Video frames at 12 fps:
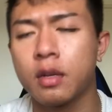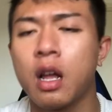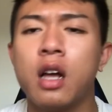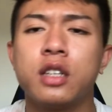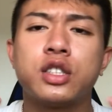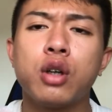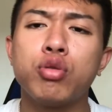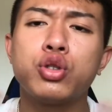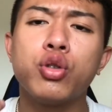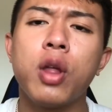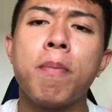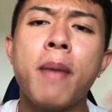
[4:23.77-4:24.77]
So to
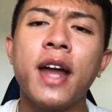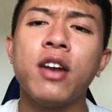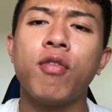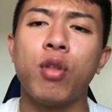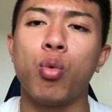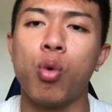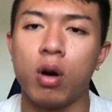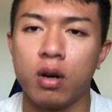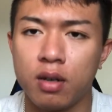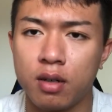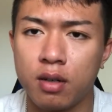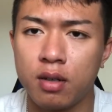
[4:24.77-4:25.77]
the men of the world,
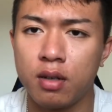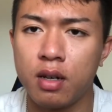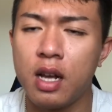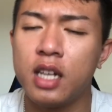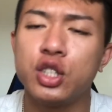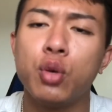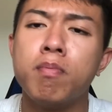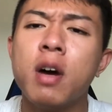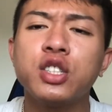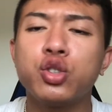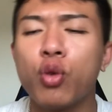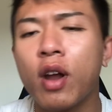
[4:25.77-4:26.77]
you
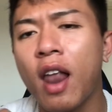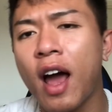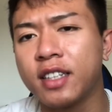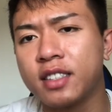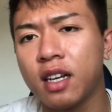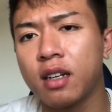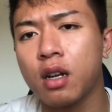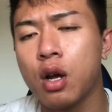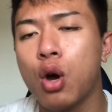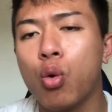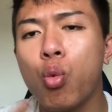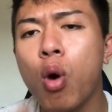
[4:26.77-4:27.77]
must realize that
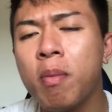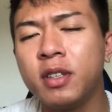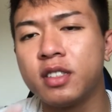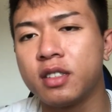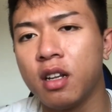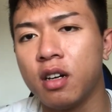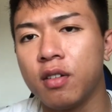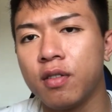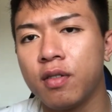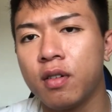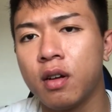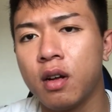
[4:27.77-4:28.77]
woman's love,
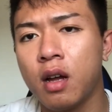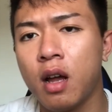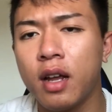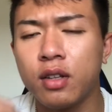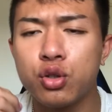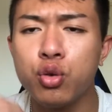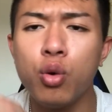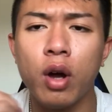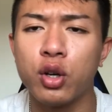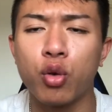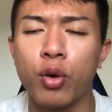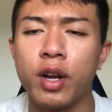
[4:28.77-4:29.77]
to a
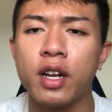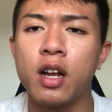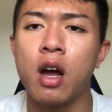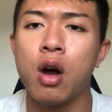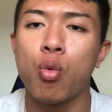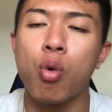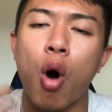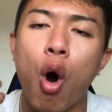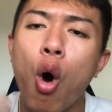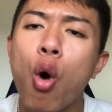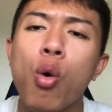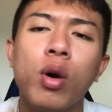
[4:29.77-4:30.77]
degree, will
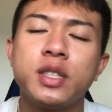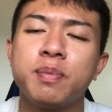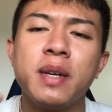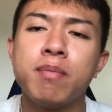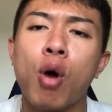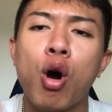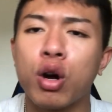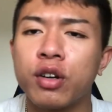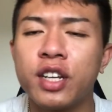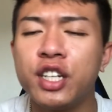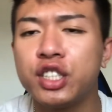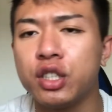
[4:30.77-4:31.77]
always be more
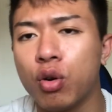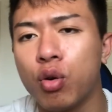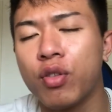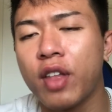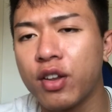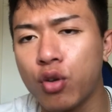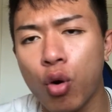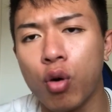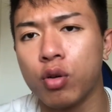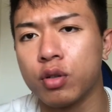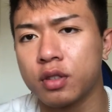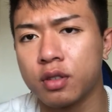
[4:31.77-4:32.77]
conditional than
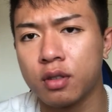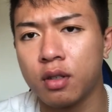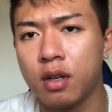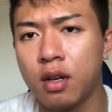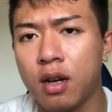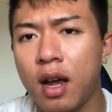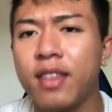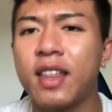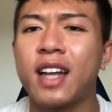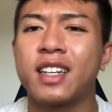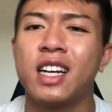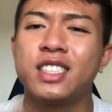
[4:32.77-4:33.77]
yours, and
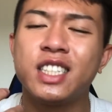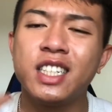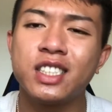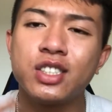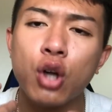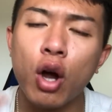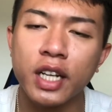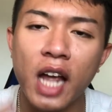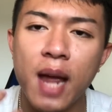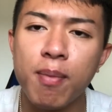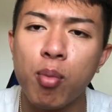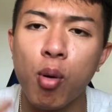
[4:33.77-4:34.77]
that she is not
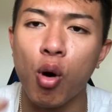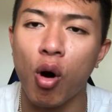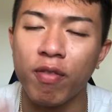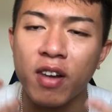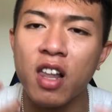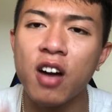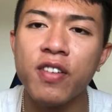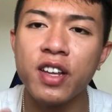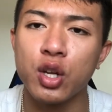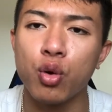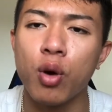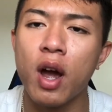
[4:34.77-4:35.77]
capable of loving
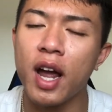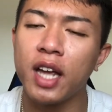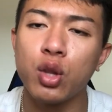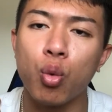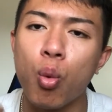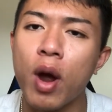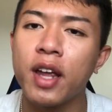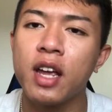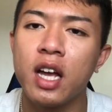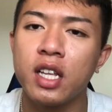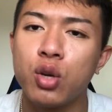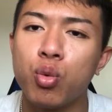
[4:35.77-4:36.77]
you in the way
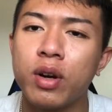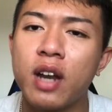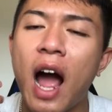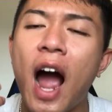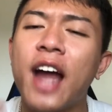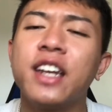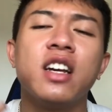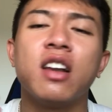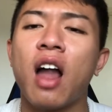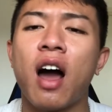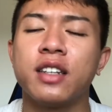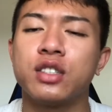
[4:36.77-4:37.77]
you would
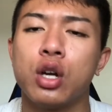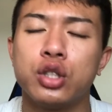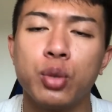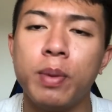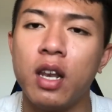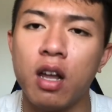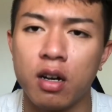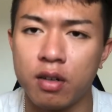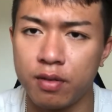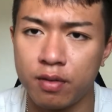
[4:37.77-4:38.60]
idealize to be loved.